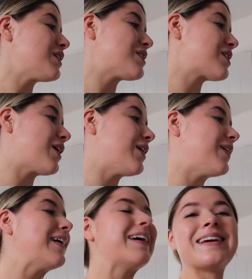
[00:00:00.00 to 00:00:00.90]

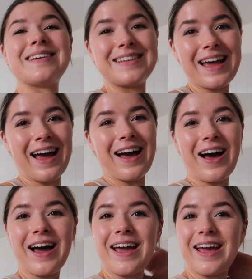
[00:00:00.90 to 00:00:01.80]
So yeah,
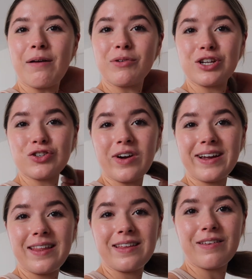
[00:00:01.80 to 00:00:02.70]
I am gonna try and
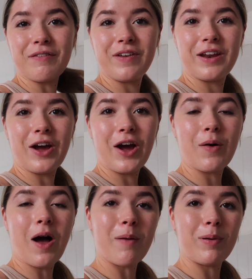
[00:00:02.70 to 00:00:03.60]
get this
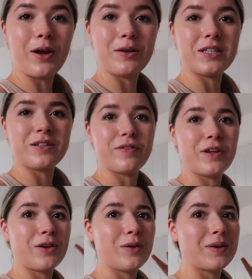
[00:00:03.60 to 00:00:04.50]
video uploaded for
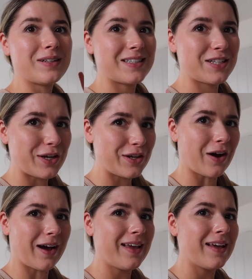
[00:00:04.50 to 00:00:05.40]
you
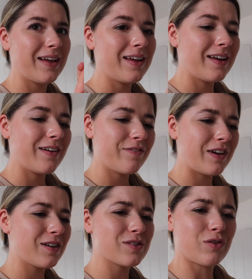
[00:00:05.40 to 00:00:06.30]
tonight.
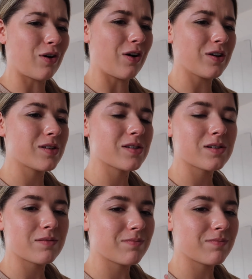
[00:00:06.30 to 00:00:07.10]
Fingers crossed.